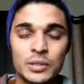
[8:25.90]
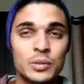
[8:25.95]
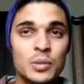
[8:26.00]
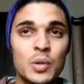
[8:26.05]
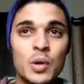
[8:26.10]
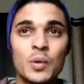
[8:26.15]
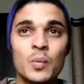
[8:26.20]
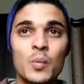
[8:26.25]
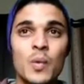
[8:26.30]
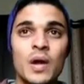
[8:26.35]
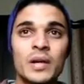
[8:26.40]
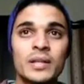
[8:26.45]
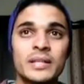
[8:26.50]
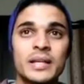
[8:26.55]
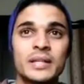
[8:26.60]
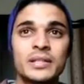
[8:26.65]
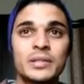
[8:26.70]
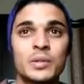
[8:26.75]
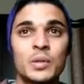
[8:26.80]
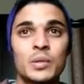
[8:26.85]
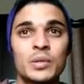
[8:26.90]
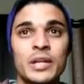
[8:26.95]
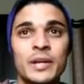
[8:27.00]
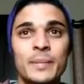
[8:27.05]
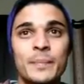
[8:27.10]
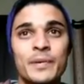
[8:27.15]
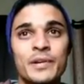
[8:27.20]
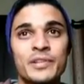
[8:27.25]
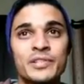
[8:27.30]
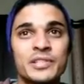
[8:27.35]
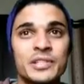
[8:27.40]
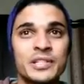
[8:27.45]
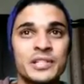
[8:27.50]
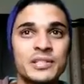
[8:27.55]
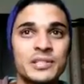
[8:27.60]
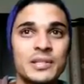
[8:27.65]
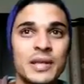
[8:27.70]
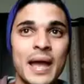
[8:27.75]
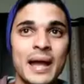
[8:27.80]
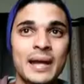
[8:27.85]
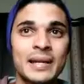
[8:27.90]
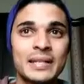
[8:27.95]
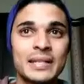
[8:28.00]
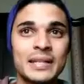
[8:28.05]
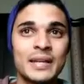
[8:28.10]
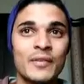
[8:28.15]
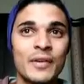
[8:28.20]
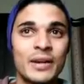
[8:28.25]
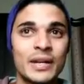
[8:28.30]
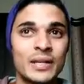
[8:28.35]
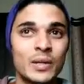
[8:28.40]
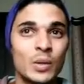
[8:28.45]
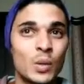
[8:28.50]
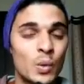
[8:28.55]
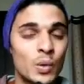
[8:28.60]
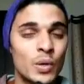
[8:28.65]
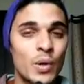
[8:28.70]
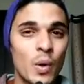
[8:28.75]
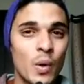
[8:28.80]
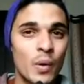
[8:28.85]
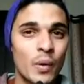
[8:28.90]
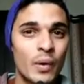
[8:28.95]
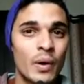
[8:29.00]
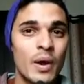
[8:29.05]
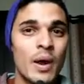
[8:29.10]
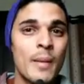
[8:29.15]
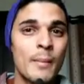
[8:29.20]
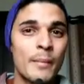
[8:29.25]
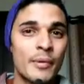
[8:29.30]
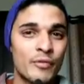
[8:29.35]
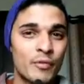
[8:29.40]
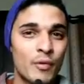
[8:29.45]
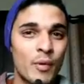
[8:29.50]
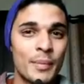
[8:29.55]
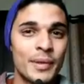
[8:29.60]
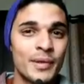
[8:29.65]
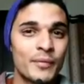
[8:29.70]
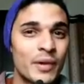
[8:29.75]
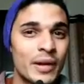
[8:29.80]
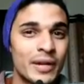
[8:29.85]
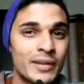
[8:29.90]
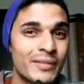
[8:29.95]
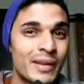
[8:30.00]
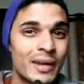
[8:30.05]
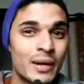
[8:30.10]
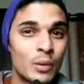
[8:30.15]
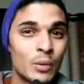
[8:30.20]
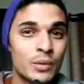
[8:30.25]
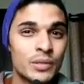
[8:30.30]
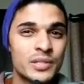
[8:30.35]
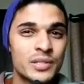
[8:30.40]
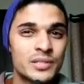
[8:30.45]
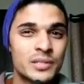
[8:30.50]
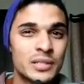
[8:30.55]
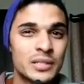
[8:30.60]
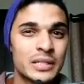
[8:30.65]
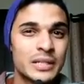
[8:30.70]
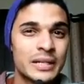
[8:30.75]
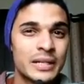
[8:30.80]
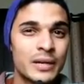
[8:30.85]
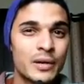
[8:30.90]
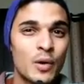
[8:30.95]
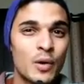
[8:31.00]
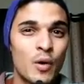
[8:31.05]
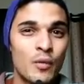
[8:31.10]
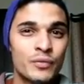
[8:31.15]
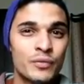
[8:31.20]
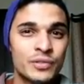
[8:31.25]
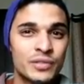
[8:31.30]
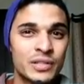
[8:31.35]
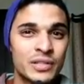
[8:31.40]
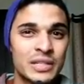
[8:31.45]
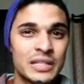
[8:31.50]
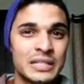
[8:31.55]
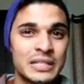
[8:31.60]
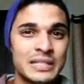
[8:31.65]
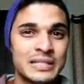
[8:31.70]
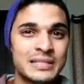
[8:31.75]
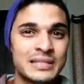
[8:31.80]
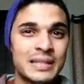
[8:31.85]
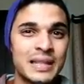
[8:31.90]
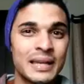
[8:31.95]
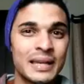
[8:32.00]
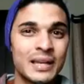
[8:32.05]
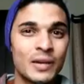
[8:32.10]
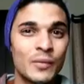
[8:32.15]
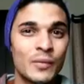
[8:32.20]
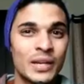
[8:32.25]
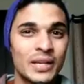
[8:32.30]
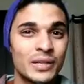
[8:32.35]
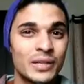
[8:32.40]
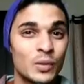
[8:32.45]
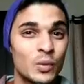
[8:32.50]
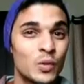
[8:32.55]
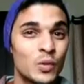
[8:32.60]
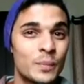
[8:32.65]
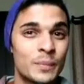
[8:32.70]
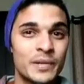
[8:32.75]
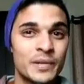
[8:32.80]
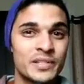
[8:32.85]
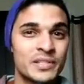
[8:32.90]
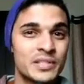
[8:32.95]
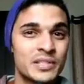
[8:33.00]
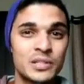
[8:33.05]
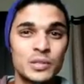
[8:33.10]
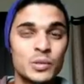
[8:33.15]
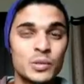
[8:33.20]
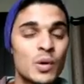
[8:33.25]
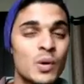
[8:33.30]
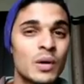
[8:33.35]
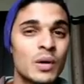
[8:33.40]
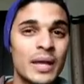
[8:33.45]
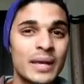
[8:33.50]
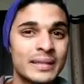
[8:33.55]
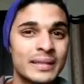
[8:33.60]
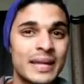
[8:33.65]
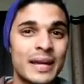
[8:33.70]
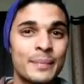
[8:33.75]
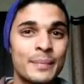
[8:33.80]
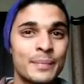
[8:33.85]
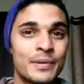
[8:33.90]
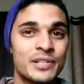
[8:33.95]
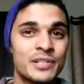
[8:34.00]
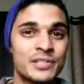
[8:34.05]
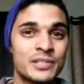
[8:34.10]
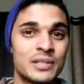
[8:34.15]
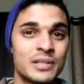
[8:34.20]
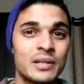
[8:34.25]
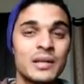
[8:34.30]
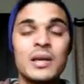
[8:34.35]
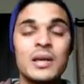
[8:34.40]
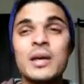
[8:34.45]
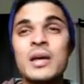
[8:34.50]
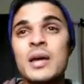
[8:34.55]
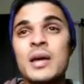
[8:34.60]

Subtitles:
you don't want that, you know, that person is acting very good or performing very well on the screen and off screen, he's like a very rude person. You don't like that person.